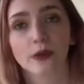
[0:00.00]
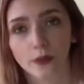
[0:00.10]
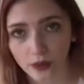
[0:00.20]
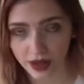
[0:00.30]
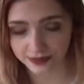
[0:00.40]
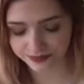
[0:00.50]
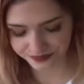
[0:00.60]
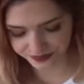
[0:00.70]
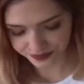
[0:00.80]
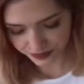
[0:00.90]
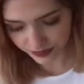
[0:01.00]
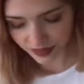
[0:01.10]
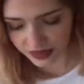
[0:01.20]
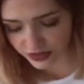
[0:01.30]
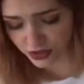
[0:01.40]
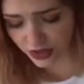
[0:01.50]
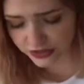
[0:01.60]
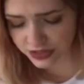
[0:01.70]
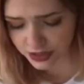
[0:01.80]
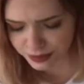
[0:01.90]
1. So those
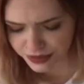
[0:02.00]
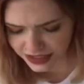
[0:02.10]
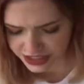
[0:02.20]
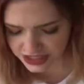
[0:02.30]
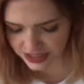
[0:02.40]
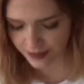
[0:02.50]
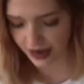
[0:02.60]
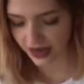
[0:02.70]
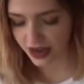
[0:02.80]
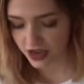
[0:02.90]
are the predictions I made.